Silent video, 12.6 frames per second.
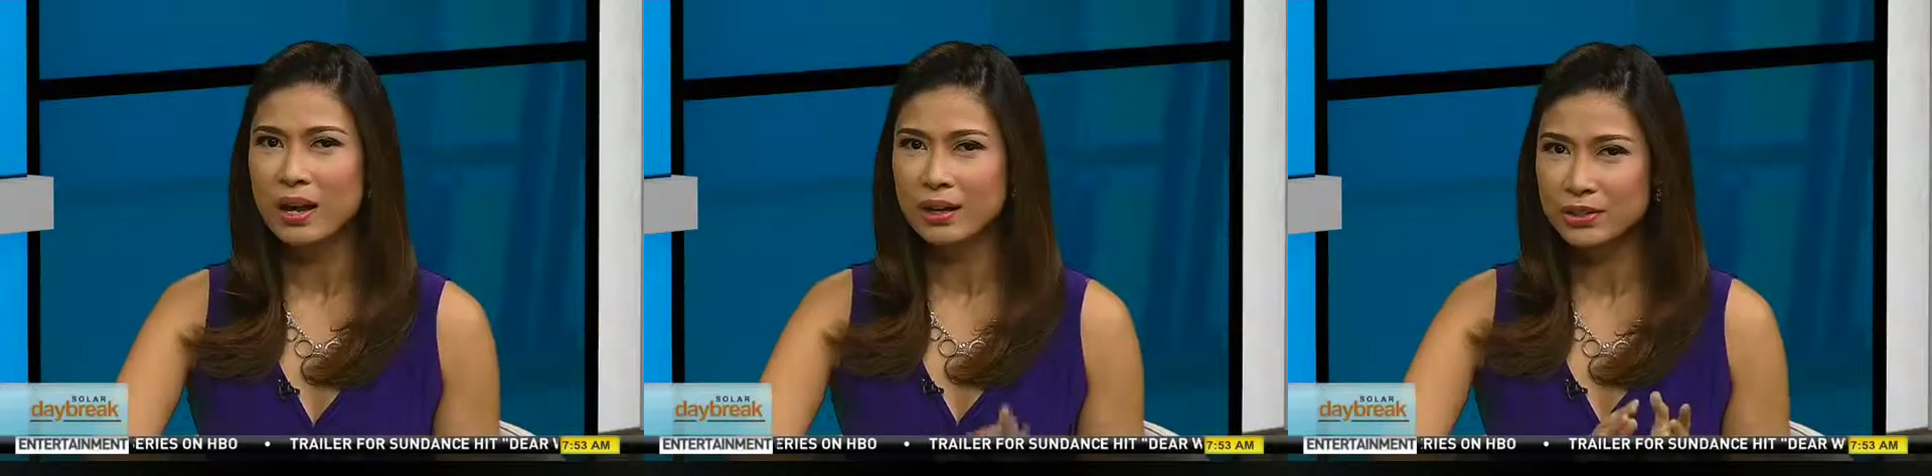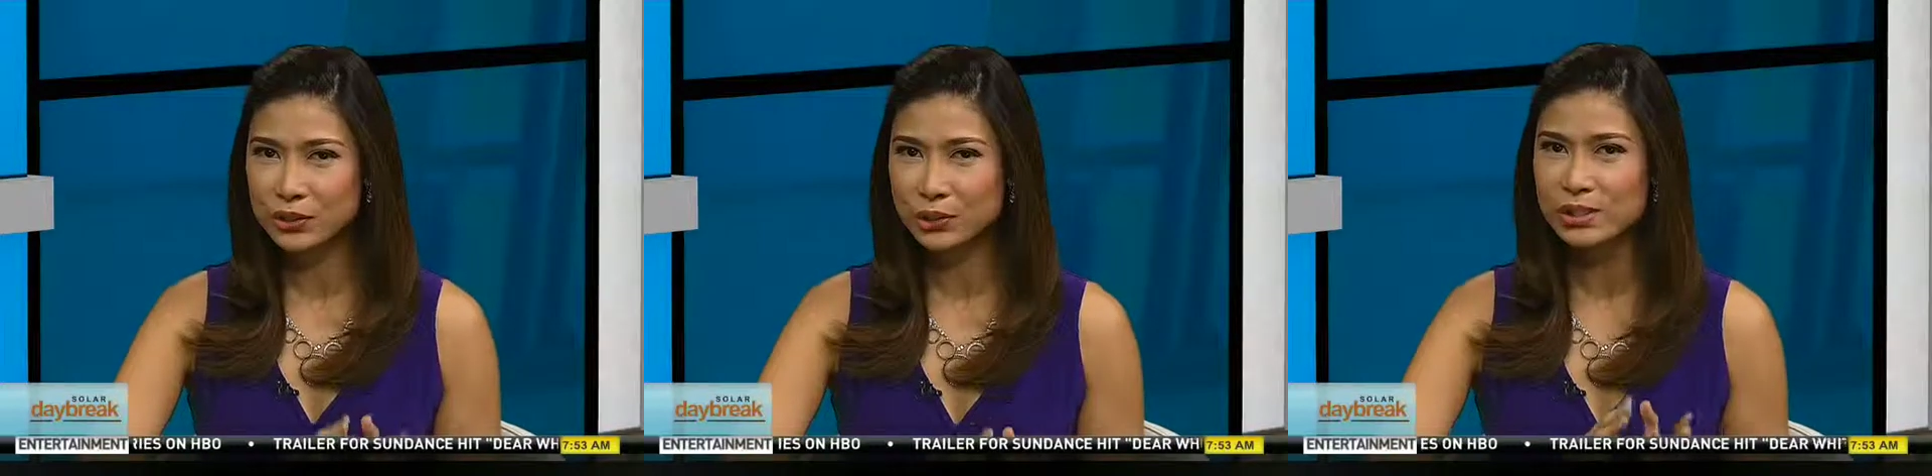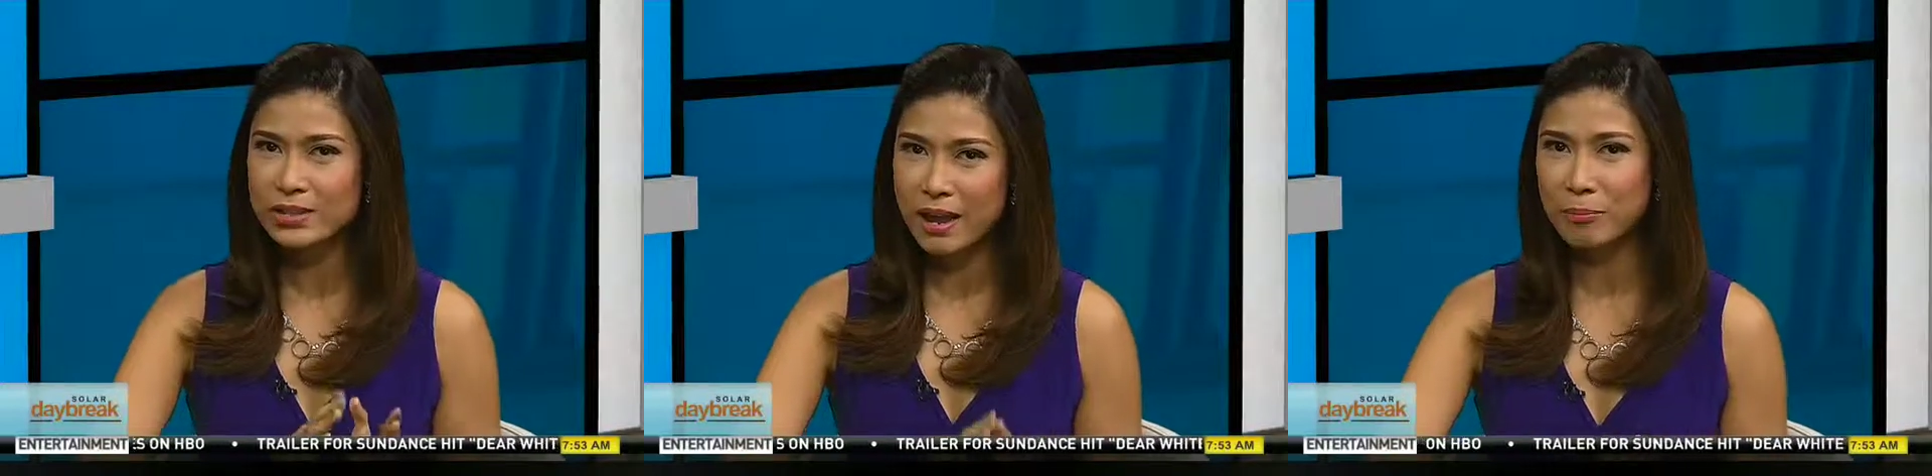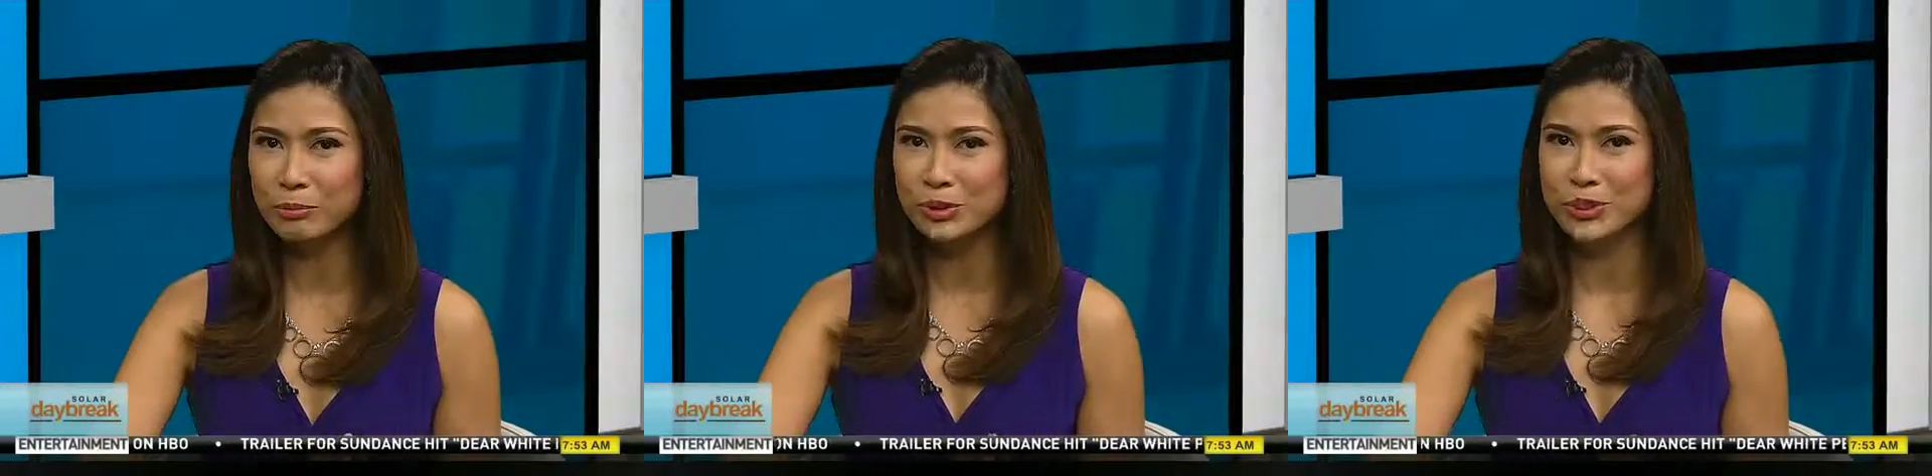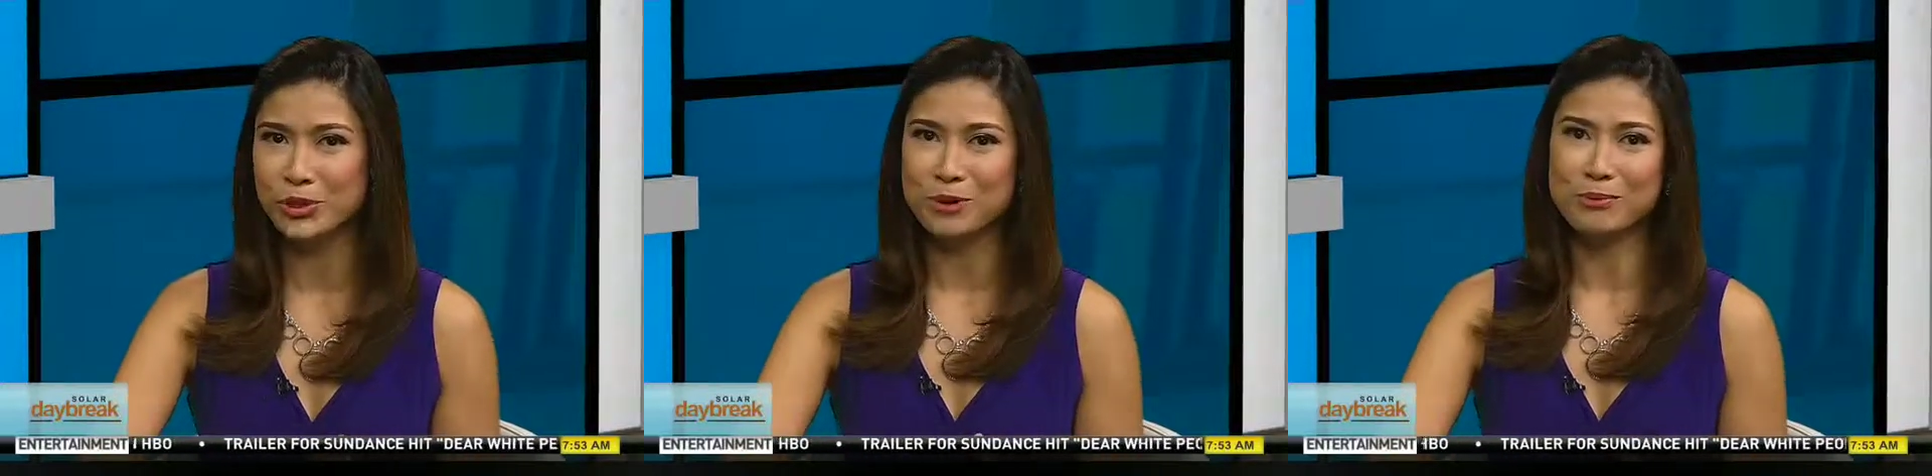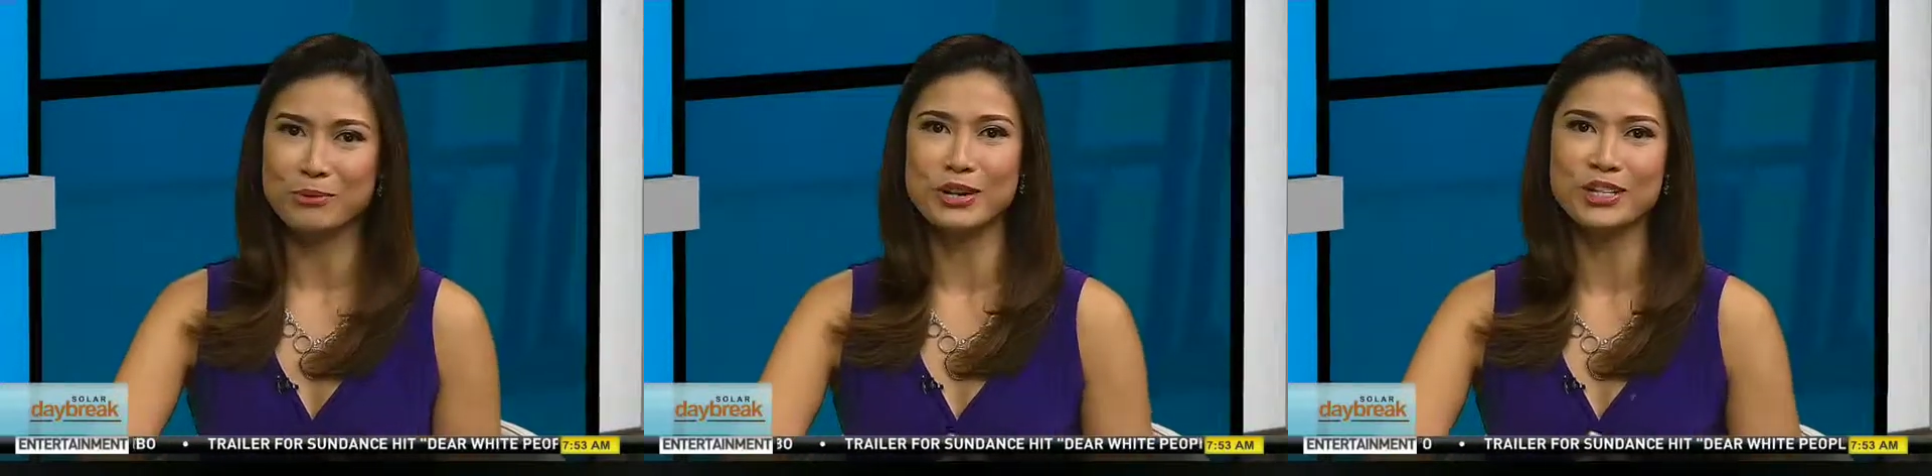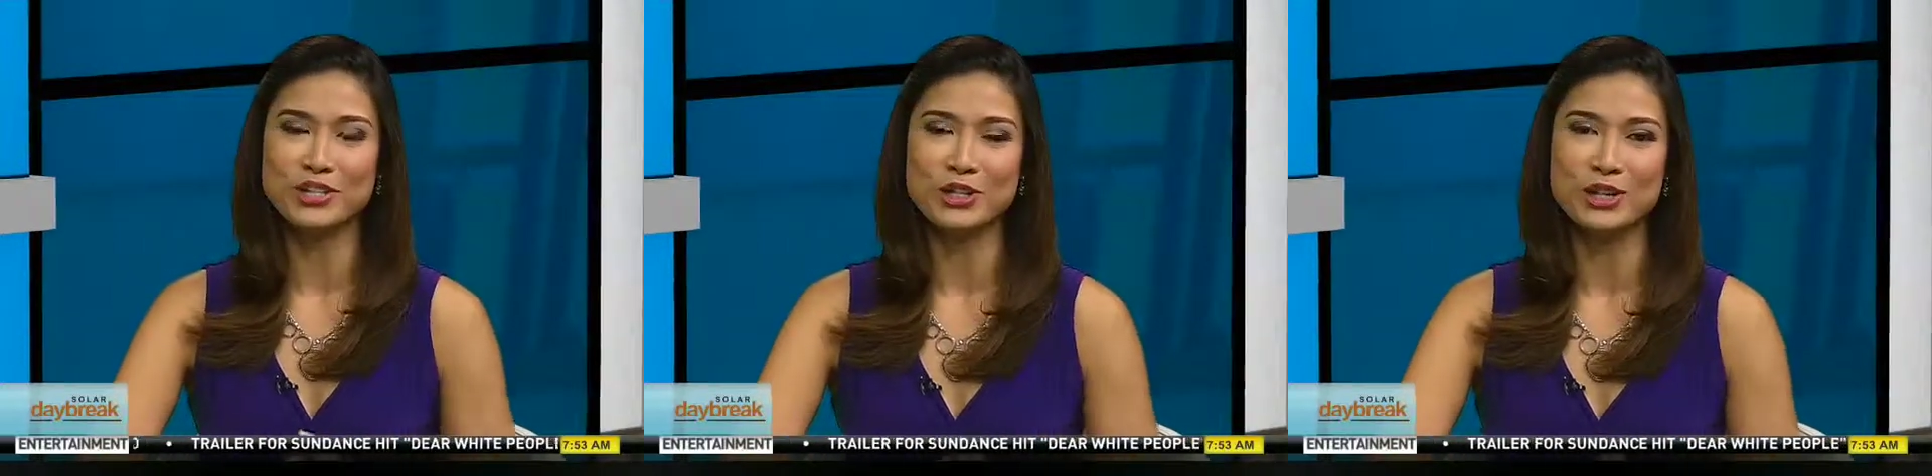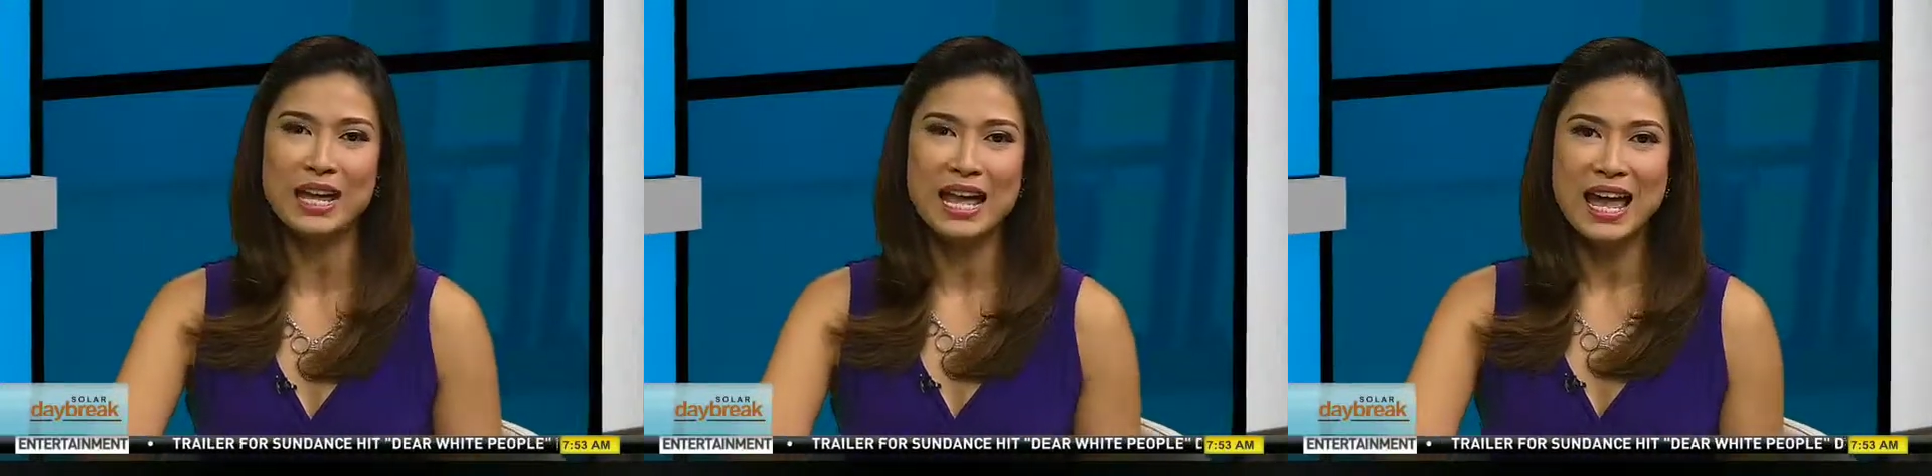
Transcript: a certain temperature or pressure.